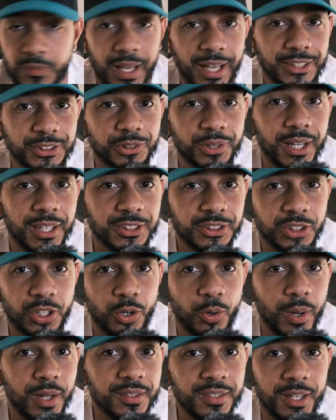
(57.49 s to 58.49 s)
As you guys
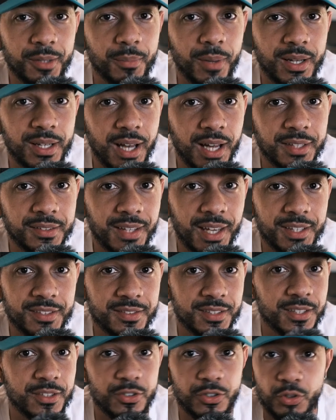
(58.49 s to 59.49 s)
know, I take my Contax
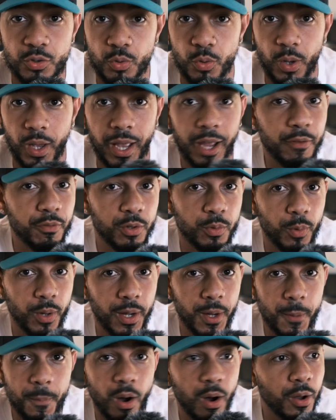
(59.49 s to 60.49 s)
T2
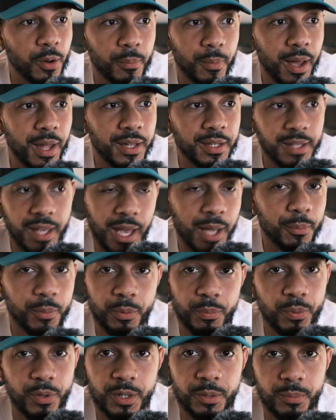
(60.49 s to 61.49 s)
everywhere. Automatic
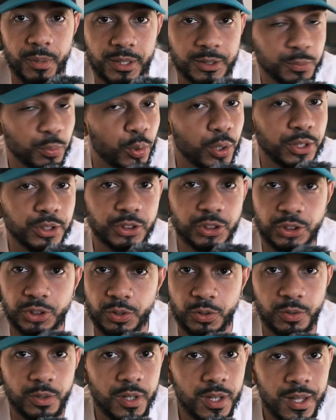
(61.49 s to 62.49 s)
camera, pretty much. Point and
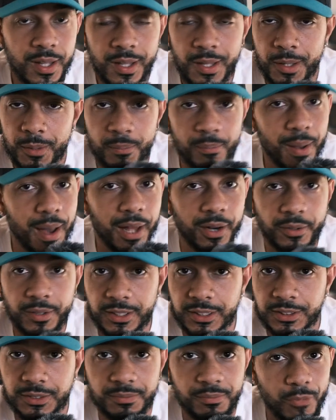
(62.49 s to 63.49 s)
shoot,
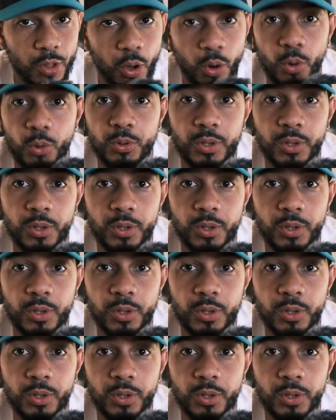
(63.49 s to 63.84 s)
batteries, the whole